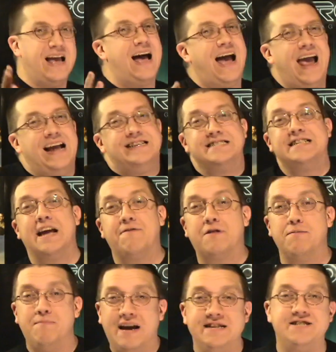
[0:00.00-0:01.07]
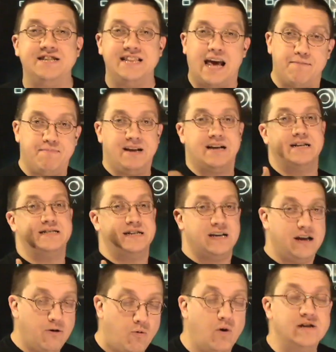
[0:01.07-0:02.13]
I, I just have to mention that because it,
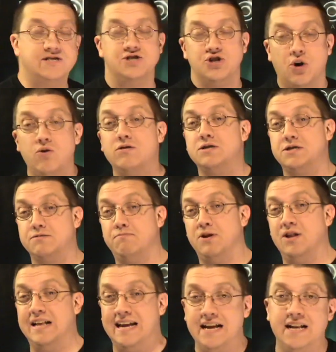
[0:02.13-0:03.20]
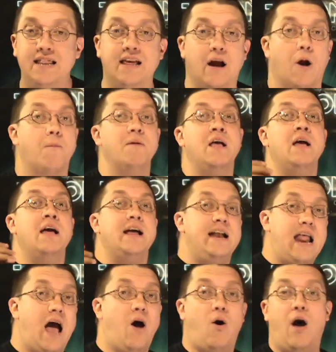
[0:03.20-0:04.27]
it, was noticeable in there.
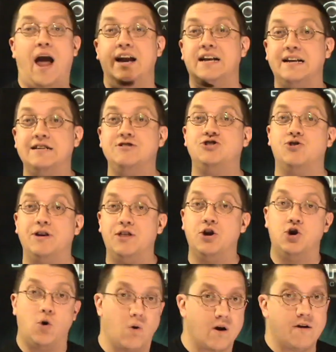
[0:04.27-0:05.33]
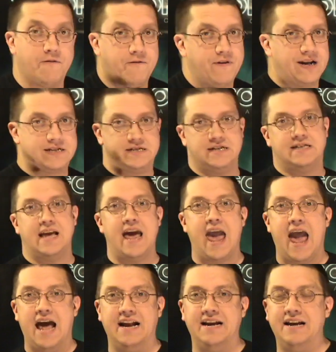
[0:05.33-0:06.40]
Now, I did enjoy the gore effects that they
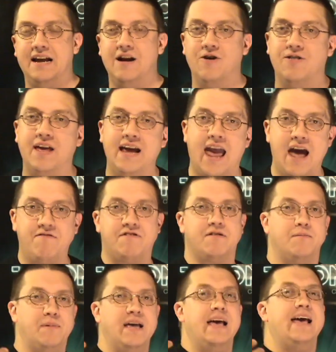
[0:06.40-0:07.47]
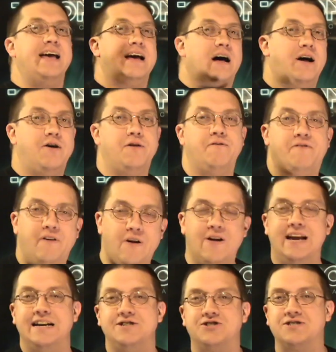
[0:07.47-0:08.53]
had in here. They have some uh,
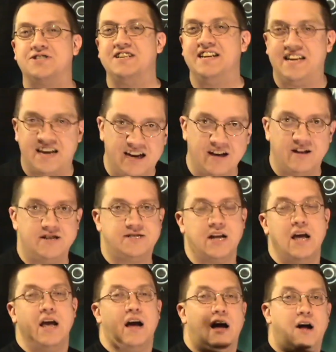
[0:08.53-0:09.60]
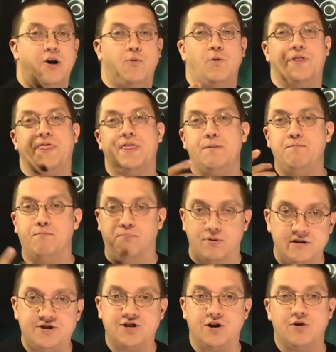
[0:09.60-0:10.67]
very interesting kills uh, with the
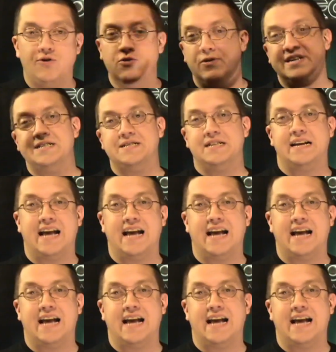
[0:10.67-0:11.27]
butcher, who is the